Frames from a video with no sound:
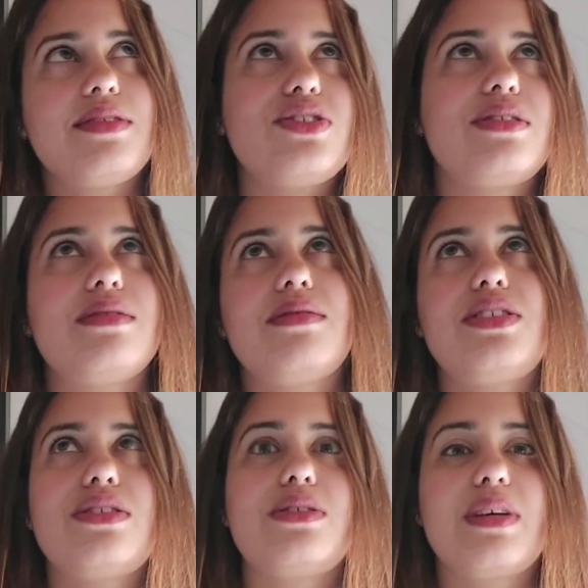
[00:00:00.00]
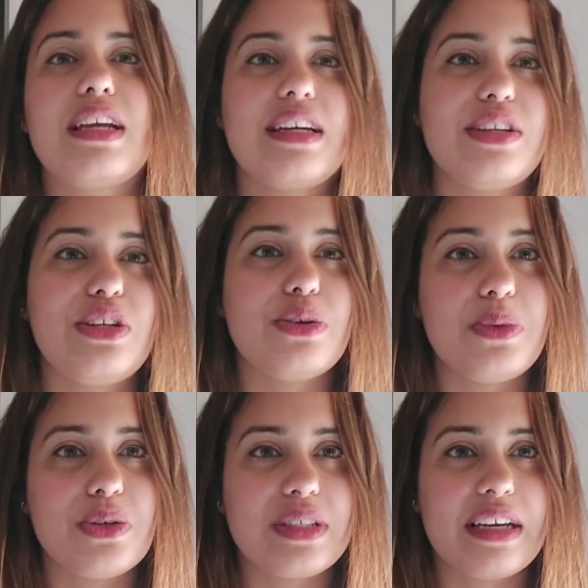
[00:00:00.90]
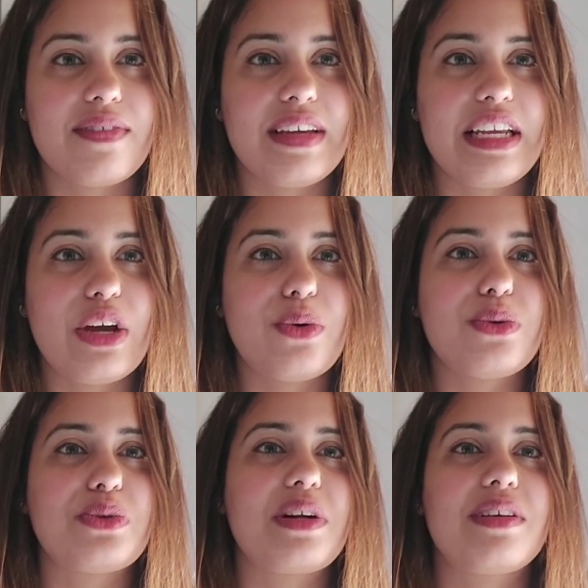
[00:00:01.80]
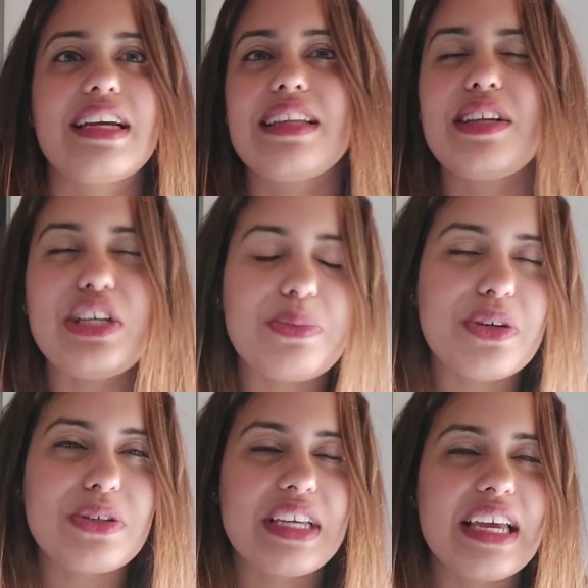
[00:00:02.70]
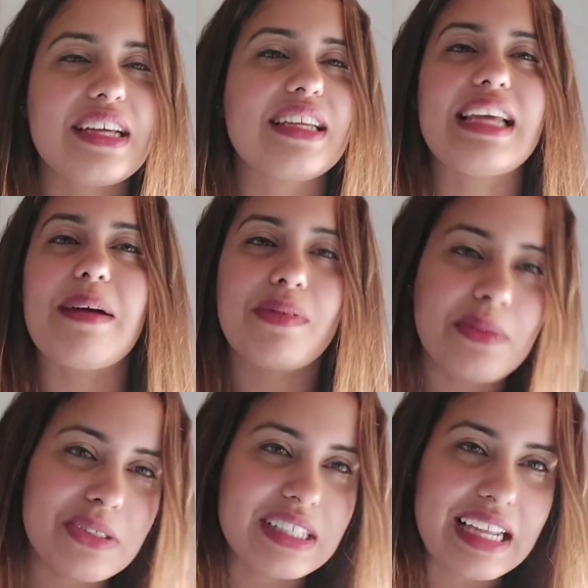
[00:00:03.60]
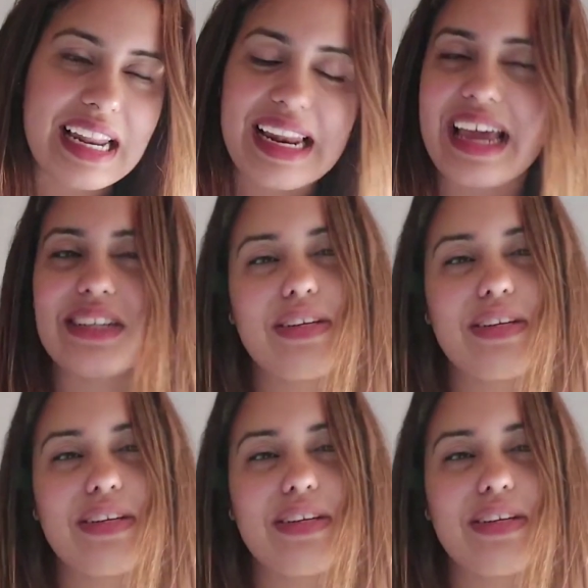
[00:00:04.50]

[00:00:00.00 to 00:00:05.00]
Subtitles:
just looking at the new music videos, or looking at the new music, the type of music that I like.